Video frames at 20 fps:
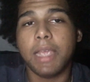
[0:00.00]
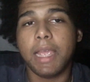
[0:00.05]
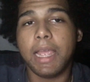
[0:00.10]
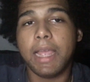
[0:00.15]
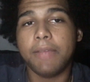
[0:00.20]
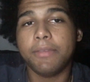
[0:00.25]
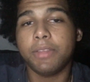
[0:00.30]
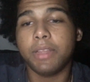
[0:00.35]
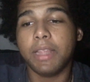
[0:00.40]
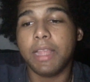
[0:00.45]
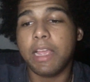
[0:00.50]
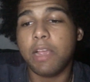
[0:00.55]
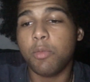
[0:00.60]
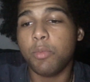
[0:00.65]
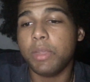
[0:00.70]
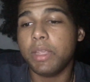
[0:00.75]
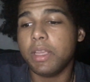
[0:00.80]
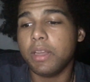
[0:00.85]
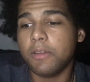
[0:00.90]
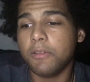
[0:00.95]
After that
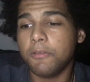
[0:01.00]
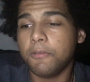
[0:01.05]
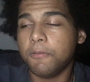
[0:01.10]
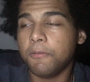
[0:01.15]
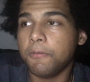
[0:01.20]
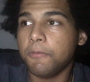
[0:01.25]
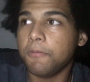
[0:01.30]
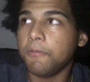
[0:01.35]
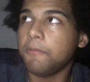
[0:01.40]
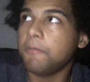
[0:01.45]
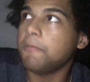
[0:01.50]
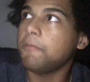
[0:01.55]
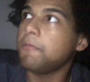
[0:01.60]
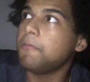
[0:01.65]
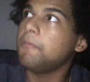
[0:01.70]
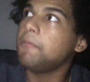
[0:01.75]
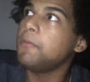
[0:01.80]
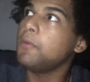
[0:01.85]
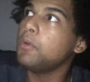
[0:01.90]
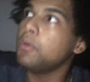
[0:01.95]
we get a
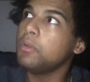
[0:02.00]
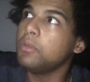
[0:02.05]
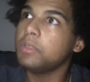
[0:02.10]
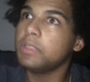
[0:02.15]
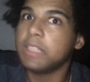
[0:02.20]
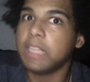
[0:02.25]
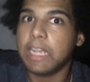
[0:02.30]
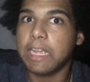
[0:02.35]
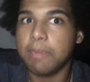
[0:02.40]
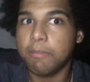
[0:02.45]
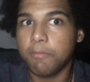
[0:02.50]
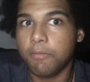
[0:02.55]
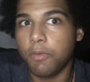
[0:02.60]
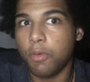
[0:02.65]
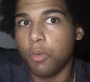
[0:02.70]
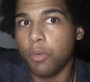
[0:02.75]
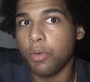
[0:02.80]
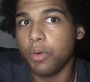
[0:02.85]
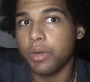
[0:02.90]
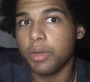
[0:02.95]
full time
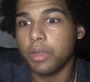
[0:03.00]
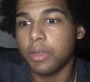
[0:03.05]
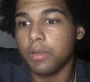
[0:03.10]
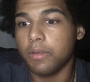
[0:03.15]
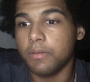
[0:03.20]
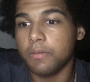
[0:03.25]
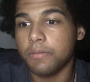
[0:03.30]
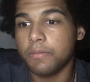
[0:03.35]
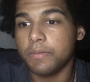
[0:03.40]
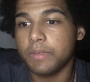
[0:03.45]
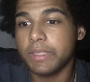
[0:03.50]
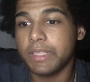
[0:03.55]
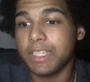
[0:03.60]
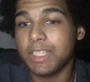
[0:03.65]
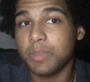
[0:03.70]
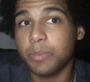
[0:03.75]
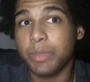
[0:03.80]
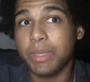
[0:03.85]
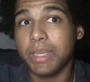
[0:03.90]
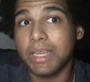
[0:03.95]
forward of
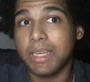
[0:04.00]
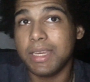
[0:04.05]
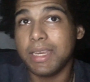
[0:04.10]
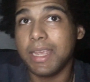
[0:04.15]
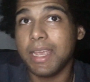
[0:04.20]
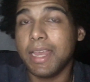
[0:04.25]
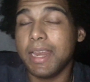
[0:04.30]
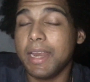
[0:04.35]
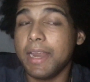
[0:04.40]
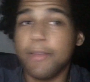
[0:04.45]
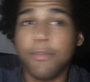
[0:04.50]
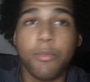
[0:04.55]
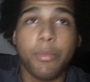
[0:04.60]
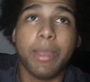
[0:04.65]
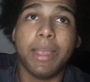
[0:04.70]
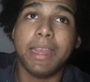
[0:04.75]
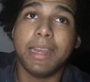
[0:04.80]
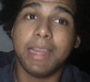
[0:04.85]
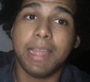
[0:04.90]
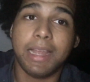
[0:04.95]
Stick's being dead and
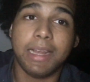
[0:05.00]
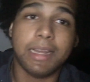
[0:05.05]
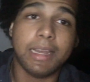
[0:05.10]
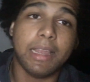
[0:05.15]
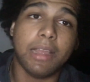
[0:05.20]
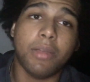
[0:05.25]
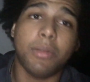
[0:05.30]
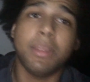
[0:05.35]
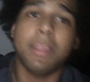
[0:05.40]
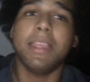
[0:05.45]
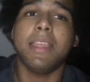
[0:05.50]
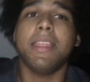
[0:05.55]
everybody knocked out.